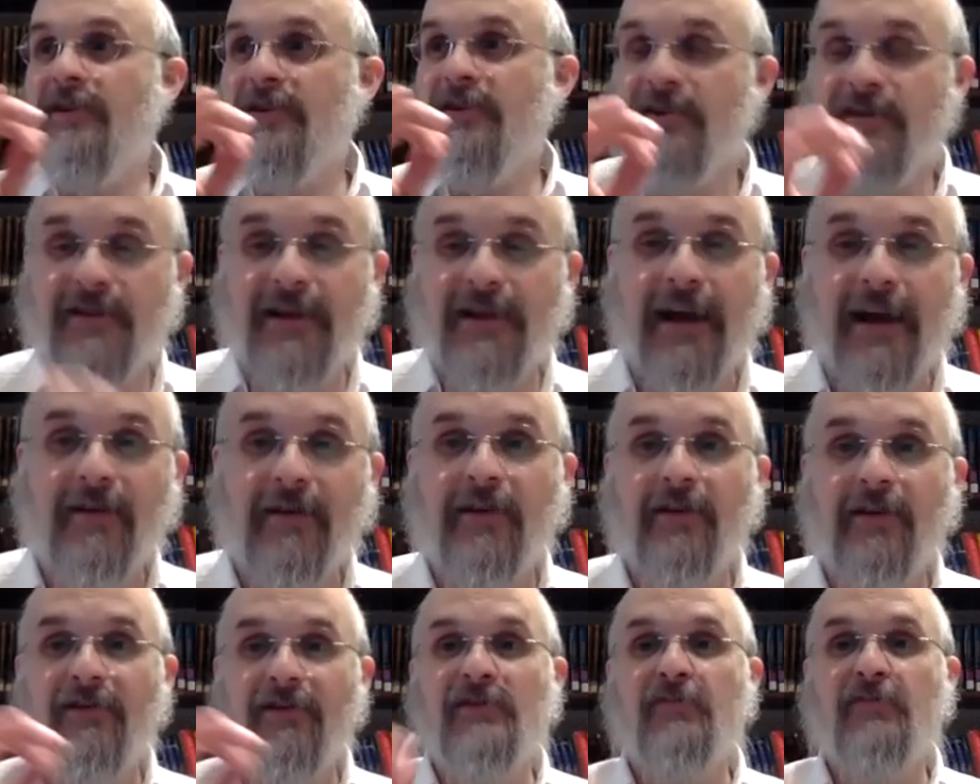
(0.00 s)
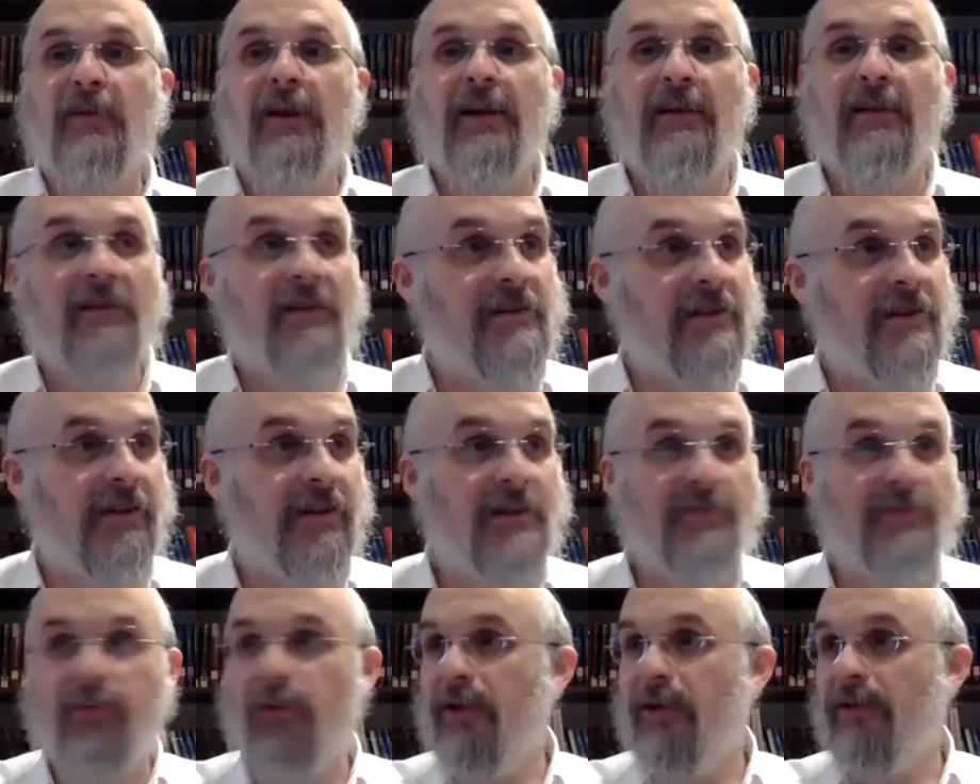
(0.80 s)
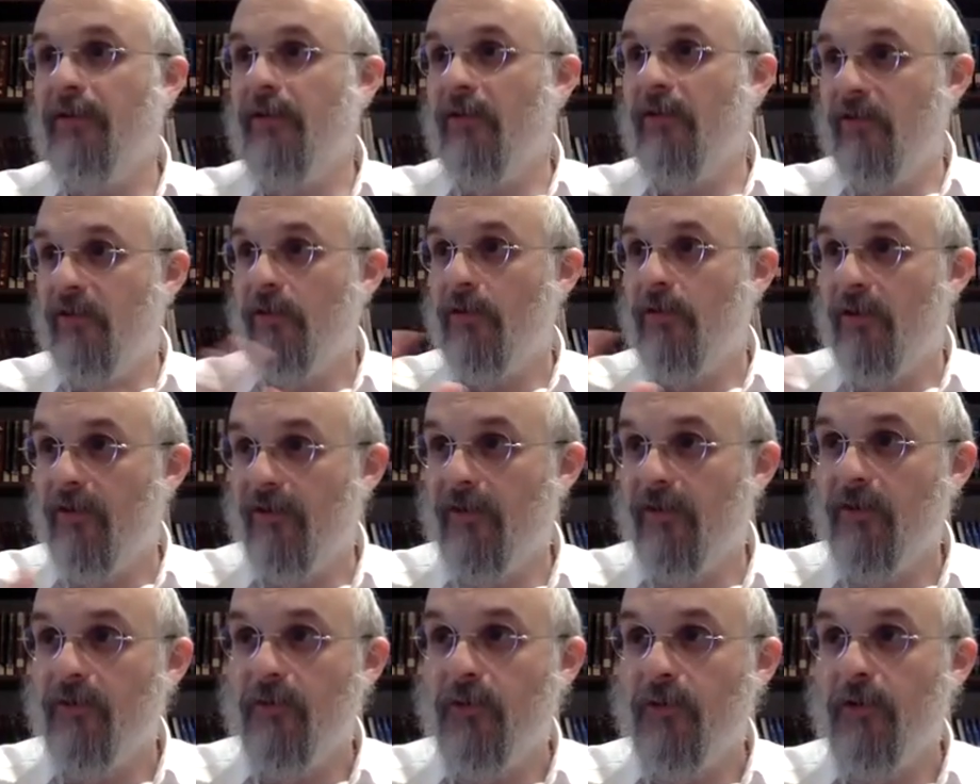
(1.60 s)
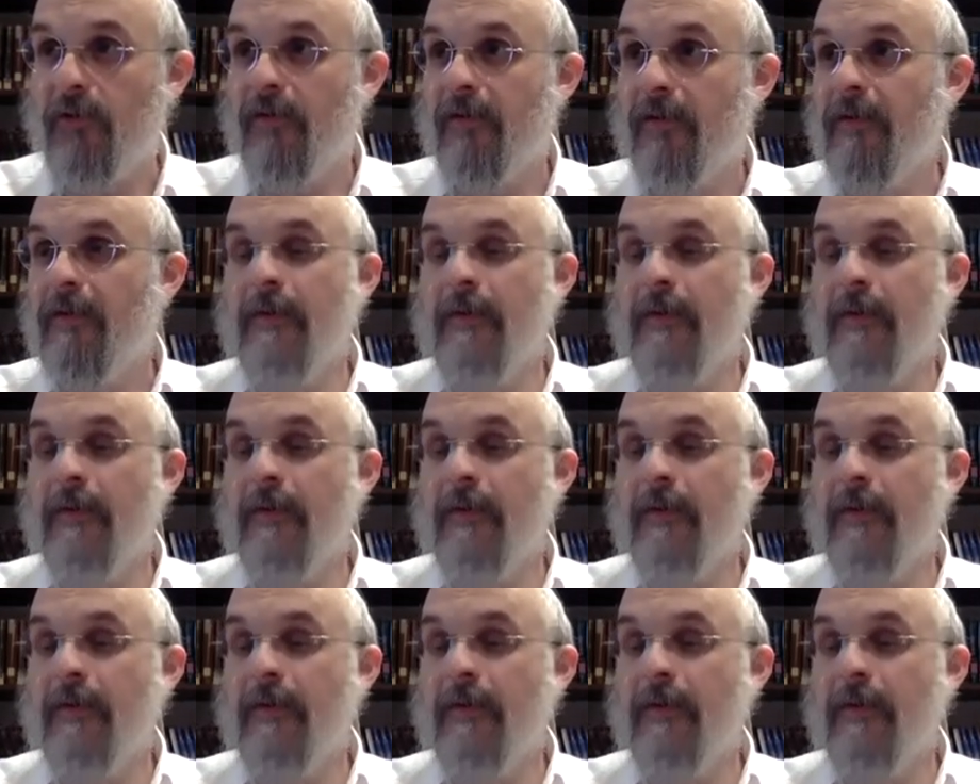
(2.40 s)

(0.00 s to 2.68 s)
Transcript: stand here, explain this at this point, and so on and so forth.